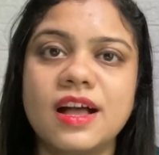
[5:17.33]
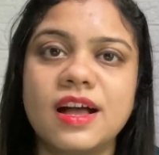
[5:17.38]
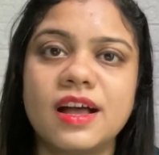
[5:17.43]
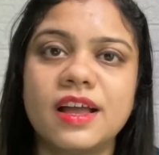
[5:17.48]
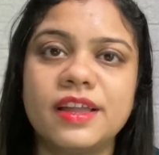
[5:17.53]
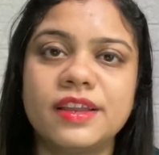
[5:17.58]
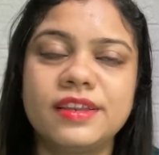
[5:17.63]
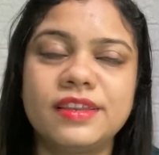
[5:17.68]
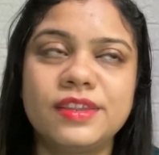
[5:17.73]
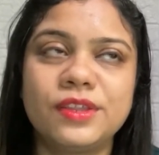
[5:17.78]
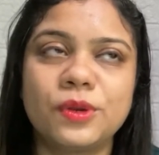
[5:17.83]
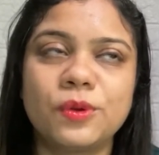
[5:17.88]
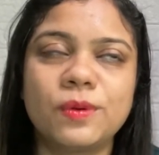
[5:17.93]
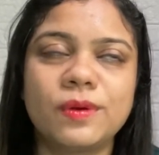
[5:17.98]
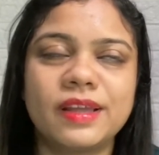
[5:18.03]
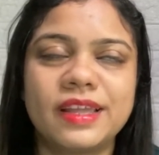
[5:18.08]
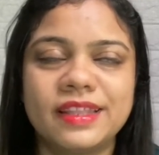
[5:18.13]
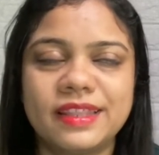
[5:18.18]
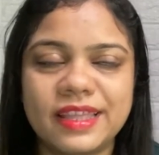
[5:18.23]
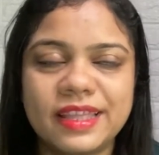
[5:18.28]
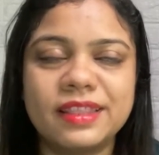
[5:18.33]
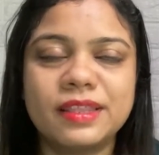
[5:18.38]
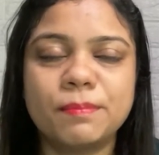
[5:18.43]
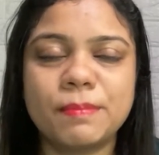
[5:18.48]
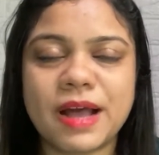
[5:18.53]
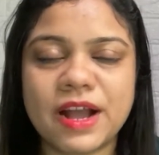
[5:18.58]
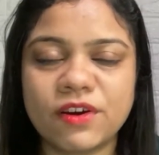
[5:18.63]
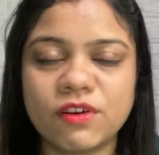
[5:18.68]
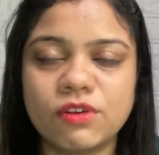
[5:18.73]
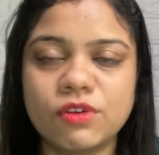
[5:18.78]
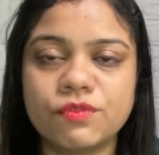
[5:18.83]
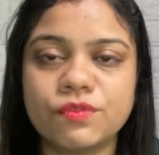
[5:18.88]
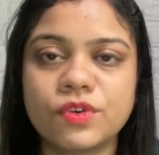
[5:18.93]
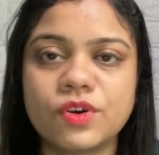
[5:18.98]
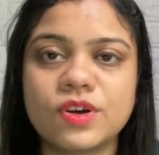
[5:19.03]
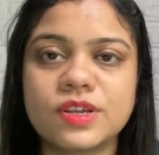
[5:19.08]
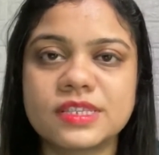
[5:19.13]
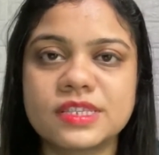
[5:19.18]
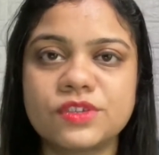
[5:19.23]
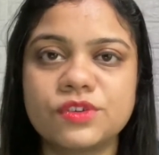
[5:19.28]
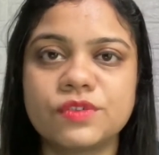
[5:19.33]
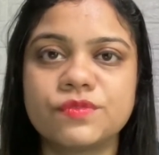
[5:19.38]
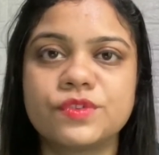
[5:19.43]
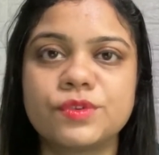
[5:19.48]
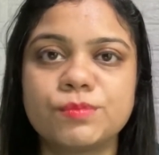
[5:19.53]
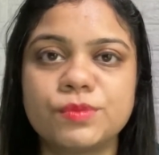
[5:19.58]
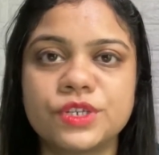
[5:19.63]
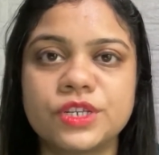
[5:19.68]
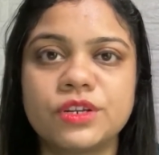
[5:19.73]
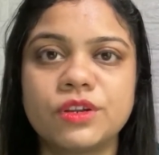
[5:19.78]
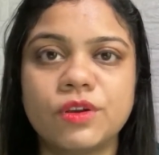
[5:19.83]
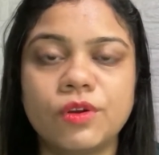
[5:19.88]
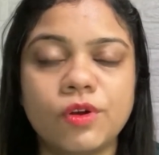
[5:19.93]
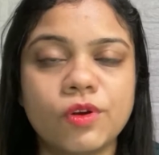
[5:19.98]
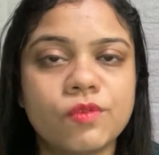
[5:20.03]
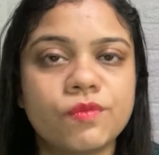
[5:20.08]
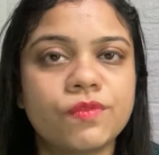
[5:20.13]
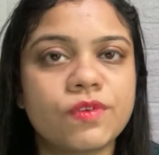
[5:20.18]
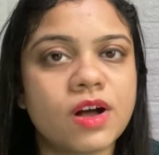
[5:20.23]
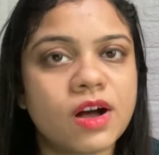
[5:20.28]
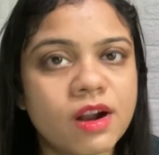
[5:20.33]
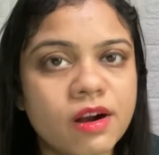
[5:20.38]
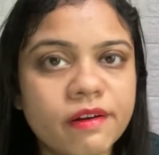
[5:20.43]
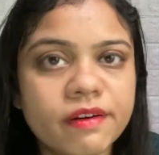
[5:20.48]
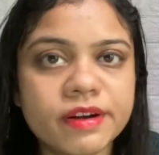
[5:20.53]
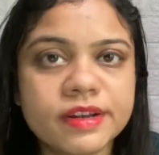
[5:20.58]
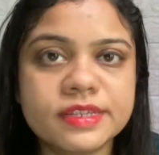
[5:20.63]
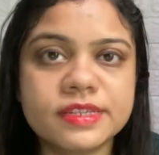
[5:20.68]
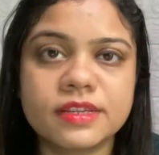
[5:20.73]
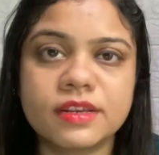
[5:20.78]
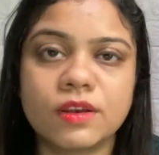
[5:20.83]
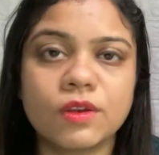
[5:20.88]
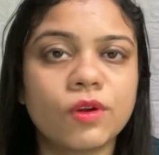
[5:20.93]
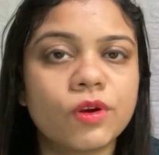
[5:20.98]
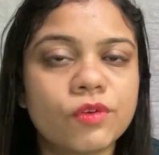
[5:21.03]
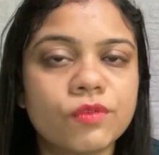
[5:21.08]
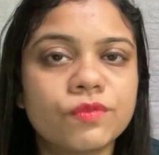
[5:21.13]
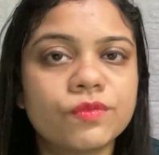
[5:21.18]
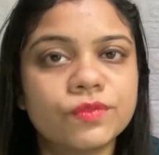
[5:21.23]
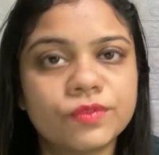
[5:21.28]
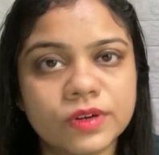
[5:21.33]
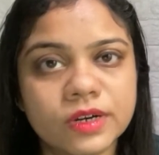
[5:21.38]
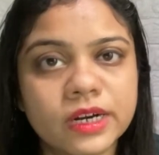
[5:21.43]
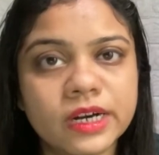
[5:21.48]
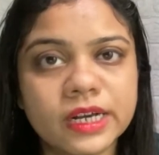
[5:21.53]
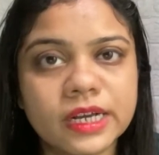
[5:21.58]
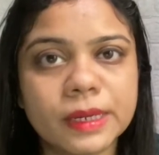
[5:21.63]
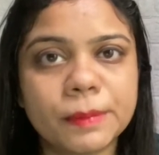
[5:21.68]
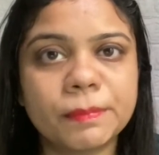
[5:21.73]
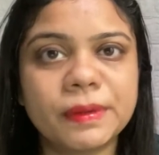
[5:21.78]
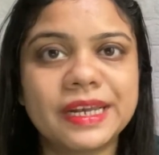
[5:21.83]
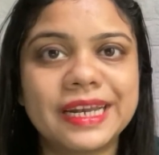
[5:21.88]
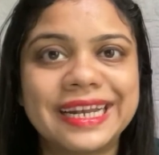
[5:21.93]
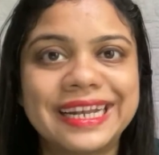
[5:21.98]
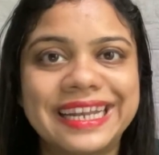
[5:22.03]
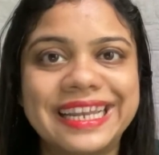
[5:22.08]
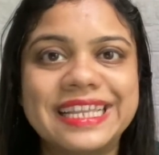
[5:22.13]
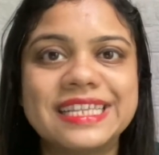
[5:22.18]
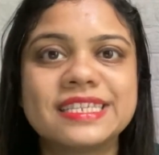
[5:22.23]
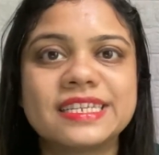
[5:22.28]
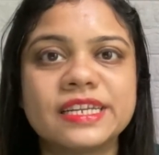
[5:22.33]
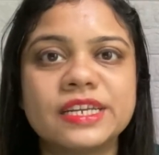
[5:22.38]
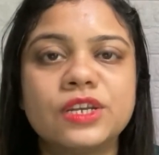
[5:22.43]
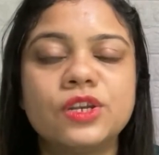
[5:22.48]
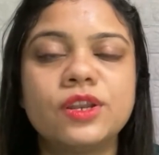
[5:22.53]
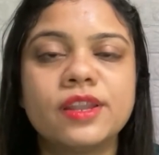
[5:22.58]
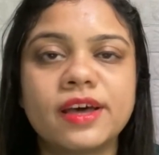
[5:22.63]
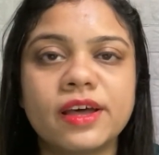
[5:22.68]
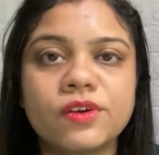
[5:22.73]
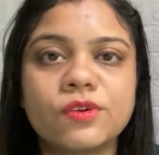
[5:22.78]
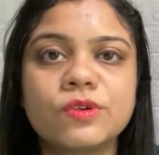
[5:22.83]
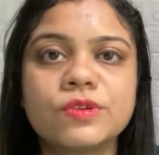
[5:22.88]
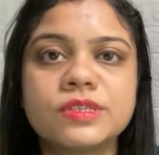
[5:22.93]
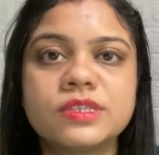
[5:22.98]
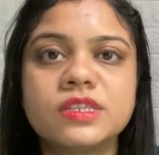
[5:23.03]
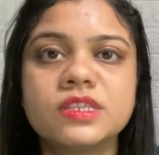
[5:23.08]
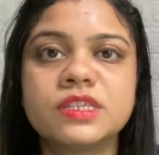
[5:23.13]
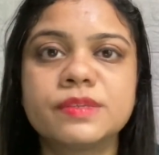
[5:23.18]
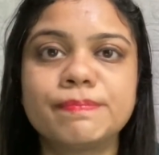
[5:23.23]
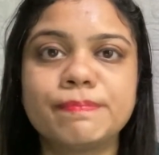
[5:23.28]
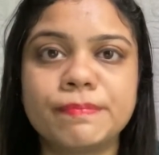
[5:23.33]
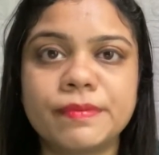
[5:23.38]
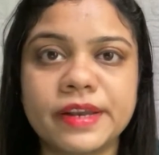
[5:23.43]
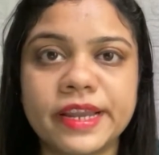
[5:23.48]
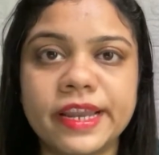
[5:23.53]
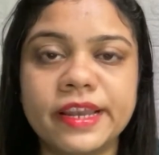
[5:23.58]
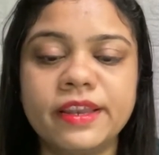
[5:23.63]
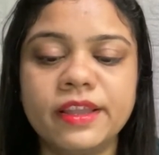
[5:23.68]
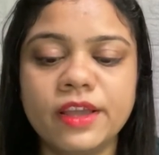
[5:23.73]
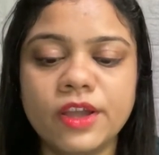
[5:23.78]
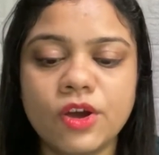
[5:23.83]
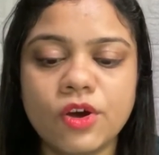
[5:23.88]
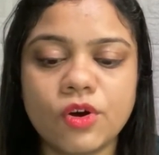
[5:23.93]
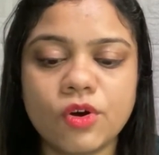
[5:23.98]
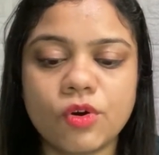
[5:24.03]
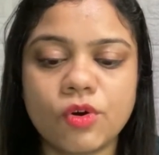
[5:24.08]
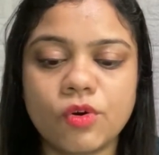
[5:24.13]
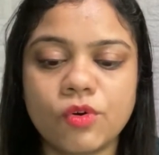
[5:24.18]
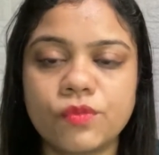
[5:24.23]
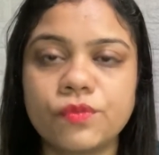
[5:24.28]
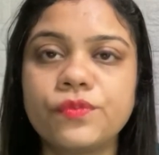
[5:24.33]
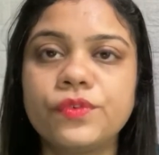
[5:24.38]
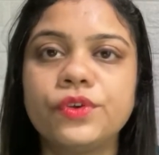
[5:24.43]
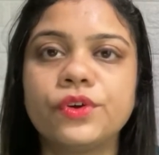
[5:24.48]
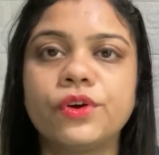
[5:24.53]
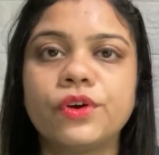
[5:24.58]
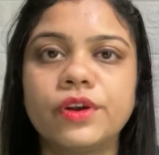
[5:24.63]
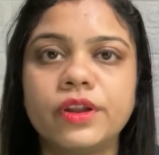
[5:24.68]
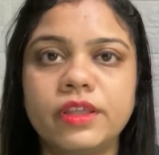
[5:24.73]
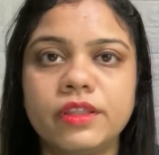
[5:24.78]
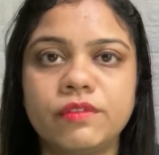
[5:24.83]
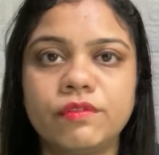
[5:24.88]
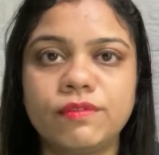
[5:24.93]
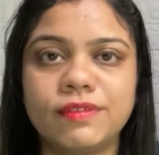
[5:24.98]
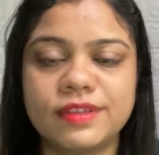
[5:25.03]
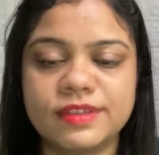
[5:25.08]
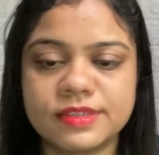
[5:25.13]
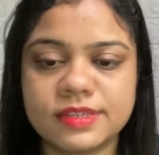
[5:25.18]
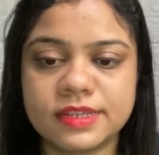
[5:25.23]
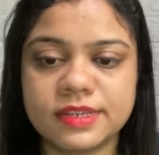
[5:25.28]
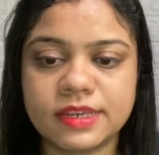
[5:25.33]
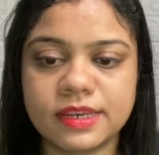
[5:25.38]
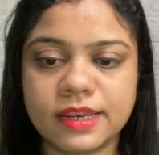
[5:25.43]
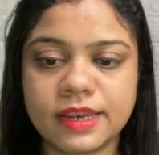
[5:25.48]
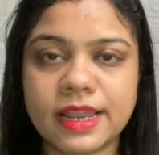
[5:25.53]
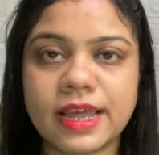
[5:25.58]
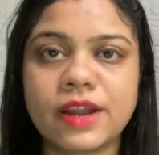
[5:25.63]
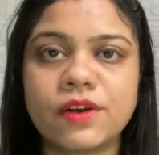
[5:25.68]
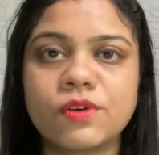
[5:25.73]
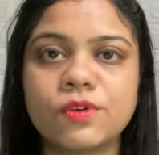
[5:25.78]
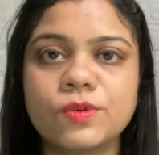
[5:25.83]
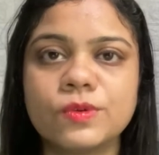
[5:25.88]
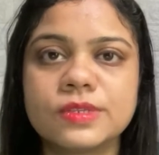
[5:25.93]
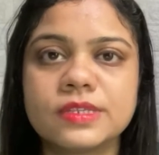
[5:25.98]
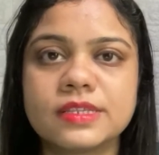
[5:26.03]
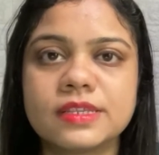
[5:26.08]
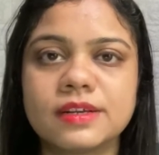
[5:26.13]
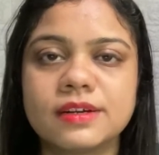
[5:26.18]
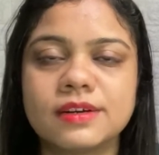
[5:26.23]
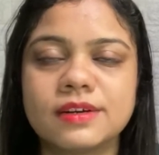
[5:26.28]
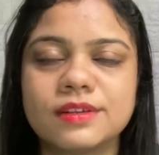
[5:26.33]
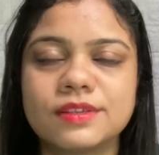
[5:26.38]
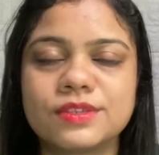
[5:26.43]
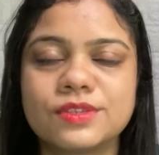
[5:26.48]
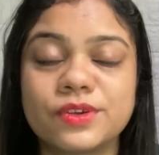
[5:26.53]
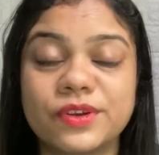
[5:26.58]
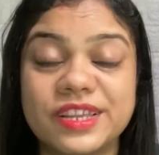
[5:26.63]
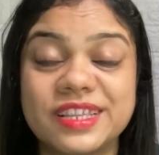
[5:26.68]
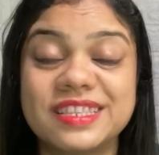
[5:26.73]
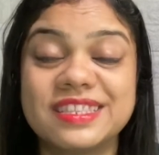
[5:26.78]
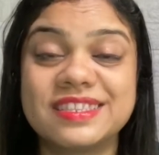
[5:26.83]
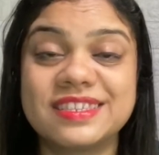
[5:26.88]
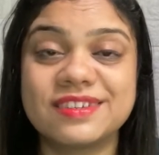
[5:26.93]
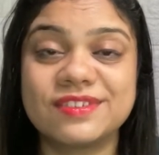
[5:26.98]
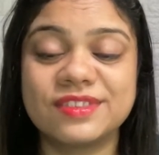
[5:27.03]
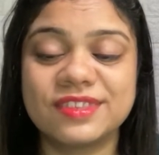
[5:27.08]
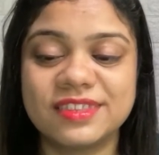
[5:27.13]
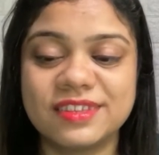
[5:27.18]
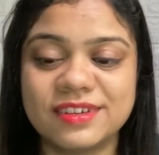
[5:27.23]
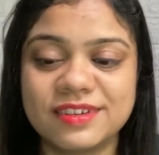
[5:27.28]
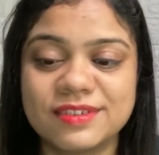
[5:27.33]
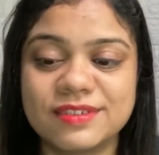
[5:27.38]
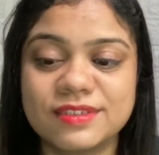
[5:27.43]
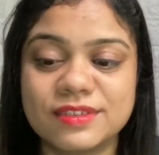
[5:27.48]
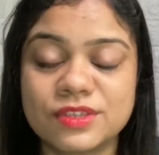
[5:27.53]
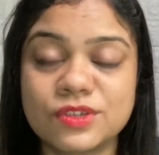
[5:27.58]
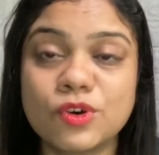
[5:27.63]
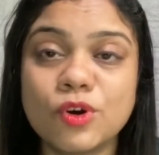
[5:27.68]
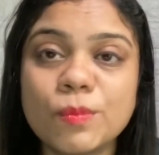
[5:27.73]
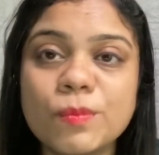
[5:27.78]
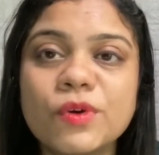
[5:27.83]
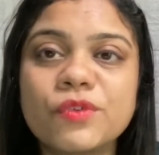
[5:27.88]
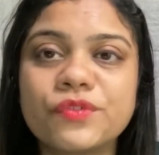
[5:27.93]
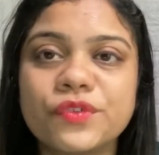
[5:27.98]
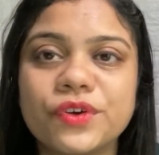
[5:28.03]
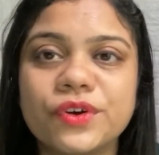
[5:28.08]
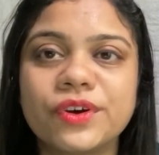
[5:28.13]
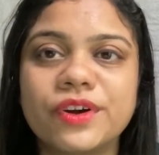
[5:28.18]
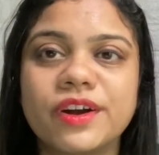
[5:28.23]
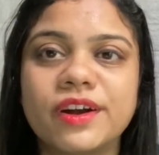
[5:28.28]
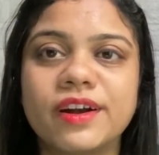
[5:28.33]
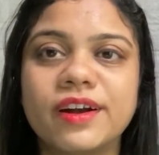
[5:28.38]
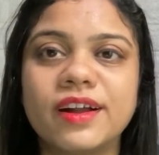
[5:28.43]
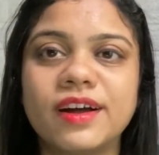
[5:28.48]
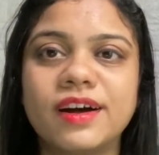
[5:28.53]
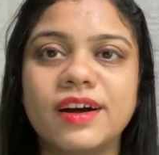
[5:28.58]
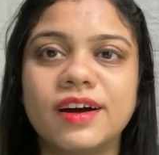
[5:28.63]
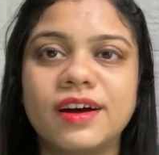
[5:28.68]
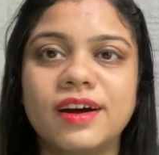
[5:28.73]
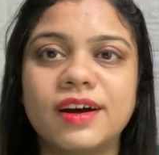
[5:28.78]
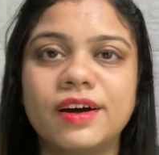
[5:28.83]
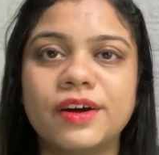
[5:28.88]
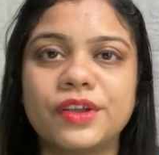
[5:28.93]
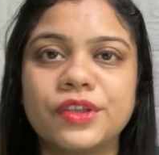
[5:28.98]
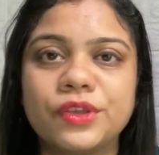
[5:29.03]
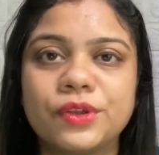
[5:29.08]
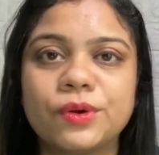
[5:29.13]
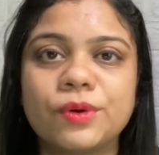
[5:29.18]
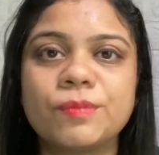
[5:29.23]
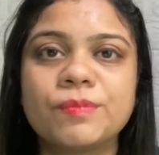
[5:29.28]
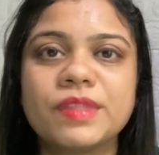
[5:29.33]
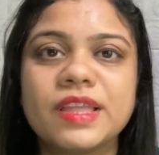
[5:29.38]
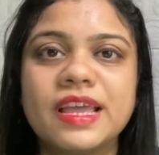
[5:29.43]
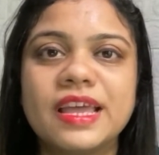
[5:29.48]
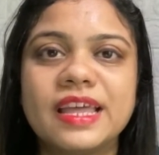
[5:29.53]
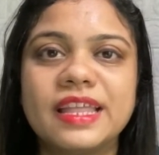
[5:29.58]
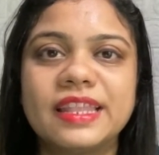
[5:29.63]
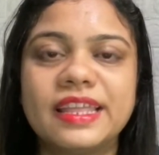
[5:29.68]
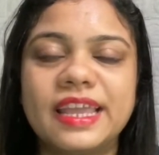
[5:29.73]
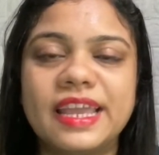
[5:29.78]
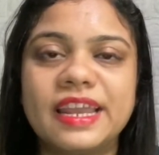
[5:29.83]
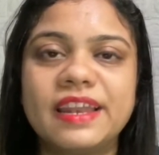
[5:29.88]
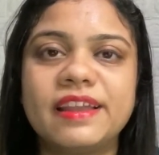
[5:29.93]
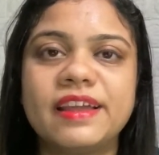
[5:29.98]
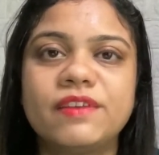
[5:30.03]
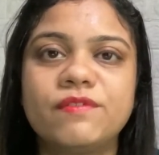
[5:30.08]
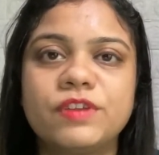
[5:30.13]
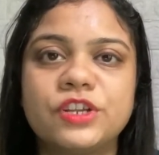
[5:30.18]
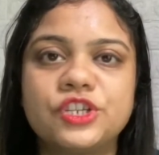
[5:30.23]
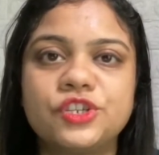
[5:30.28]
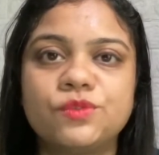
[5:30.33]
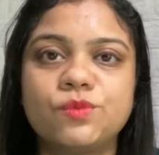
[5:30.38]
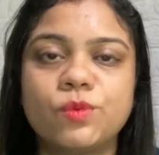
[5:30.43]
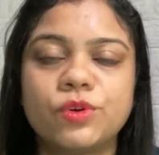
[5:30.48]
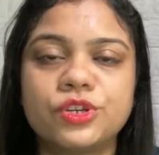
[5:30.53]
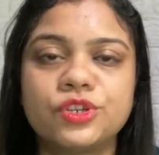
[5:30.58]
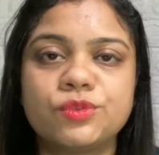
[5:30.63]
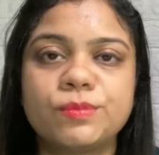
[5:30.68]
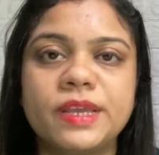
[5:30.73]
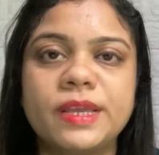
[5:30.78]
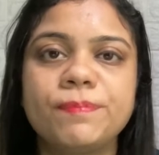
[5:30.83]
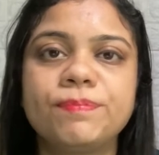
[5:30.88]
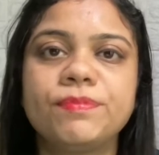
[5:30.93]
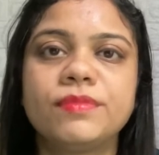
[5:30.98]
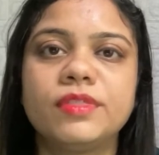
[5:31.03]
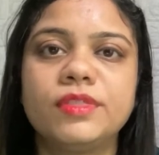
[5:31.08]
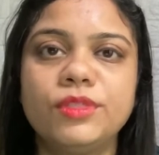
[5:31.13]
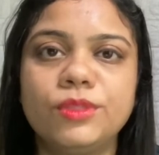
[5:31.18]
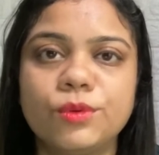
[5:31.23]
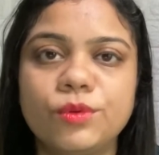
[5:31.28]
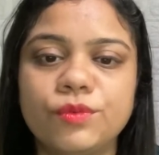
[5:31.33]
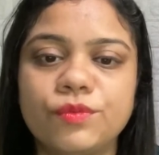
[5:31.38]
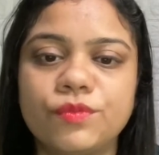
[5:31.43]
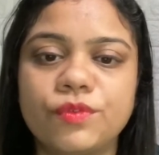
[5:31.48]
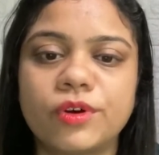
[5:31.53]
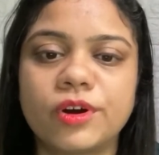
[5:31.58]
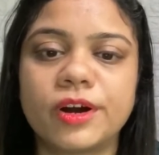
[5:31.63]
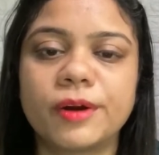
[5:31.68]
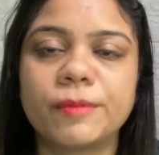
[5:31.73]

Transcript: In the background, of course, you have to put in a lot of hours and a lot of work, but at least it narrows the spread of your influence. It narrows the scope of your the area in which you want to be known for.